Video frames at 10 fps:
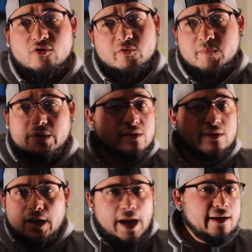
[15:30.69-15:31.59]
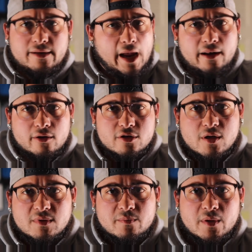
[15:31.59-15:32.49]
there's been 800
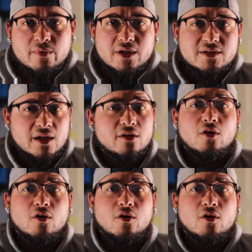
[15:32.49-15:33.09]
something people that said,